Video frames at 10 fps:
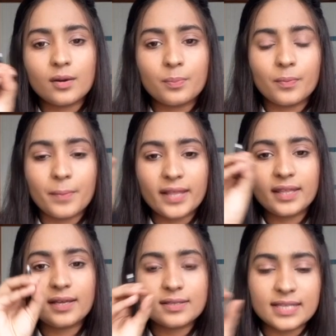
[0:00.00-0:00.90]
make
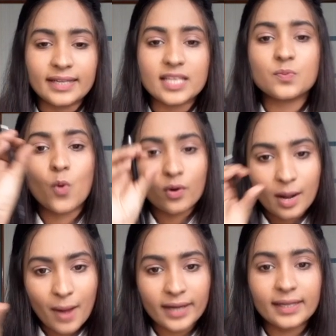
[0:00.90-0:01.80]
the sentence more
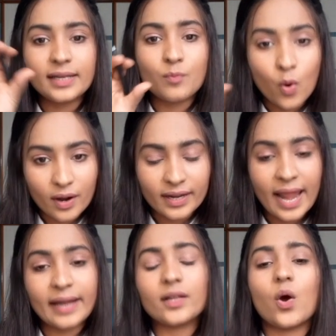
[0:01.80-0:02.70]
grammatically more
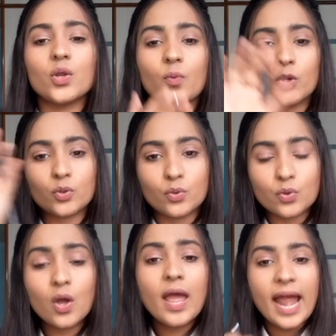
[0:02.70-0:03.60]
correct, or you want to
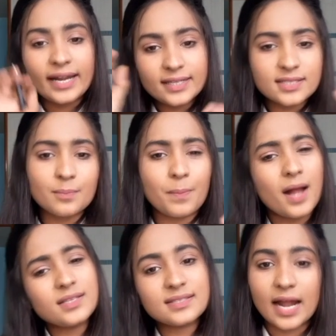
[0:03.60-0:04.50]
edit some
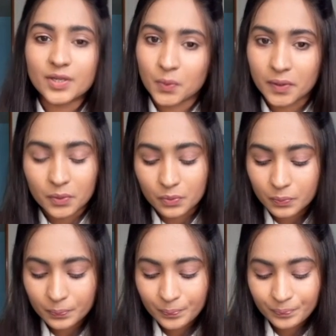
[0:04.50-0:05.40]
parts, that you can do.
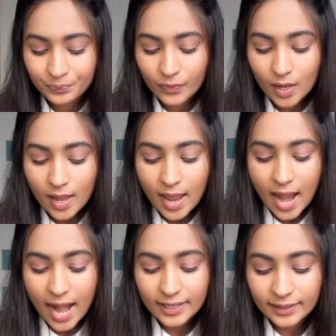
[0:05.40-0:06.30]

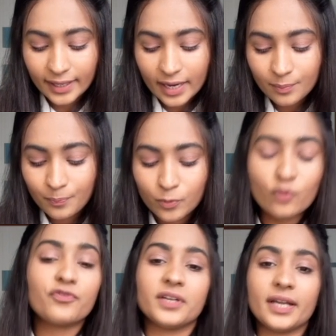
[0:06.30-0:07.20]
Editing and
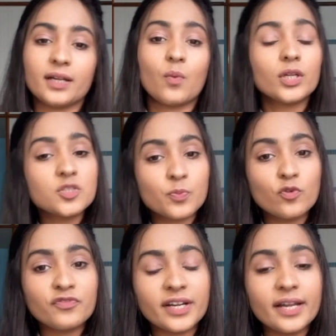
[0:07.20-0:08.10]
proofreading. Now, what is
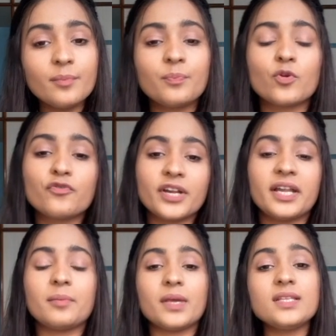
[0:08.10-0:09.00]
proofreading?
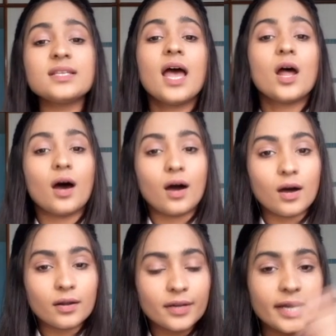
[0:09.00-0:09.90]
Proofreading means
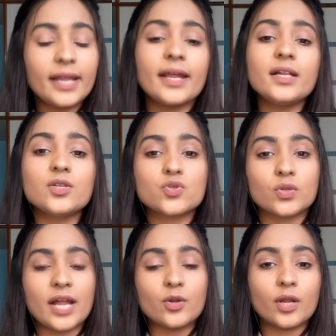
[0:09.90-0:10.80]
reading it so
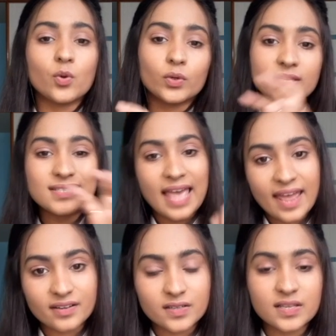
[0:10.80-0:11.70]
that you can notice
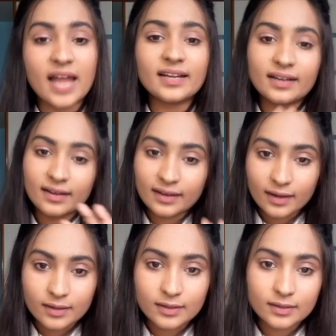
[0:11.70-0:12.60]
errors and
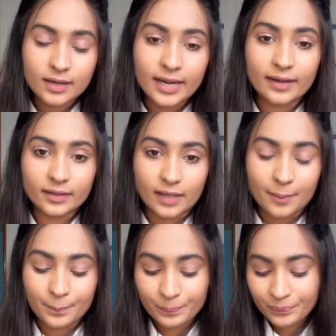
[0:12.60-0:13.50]
correct them.
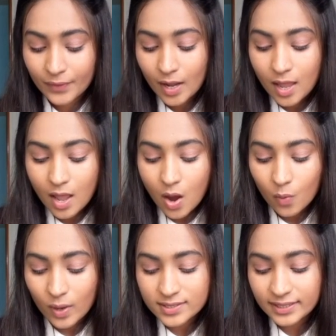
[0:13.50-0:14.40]

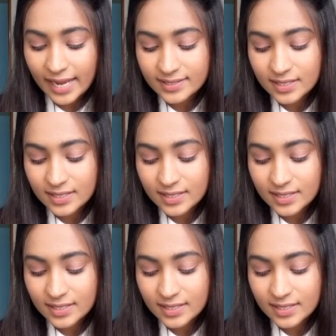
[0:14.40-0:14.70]
Once text is